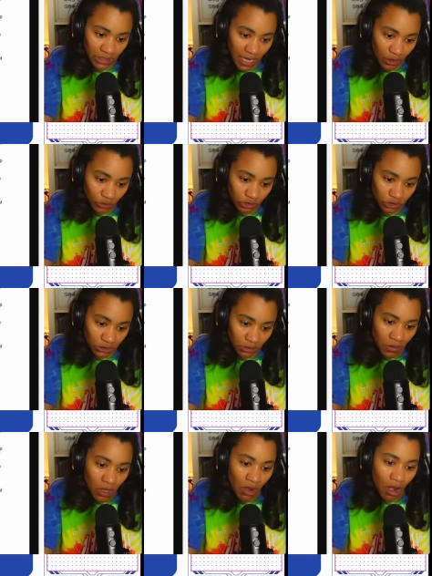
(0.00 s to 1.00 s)

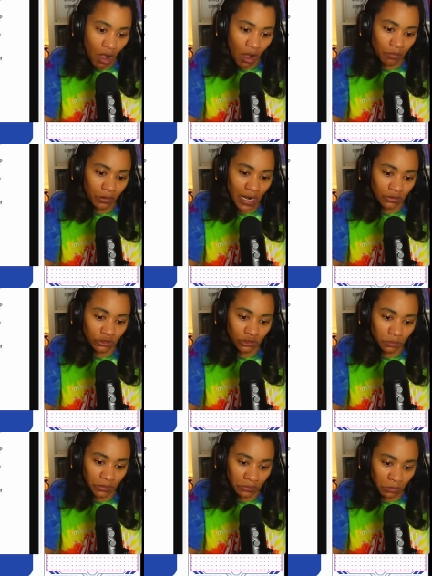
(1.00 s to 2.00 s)
Township are proud
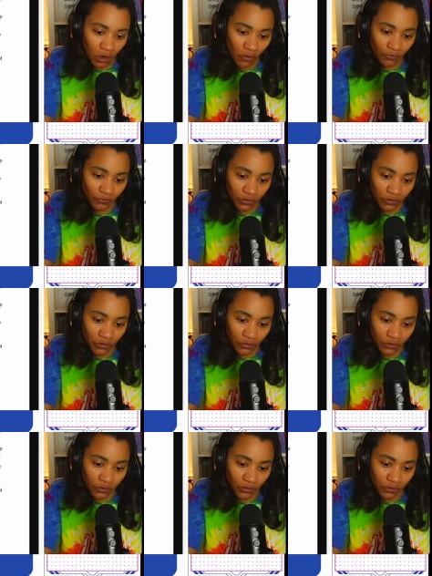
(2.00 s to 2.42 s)
to promote?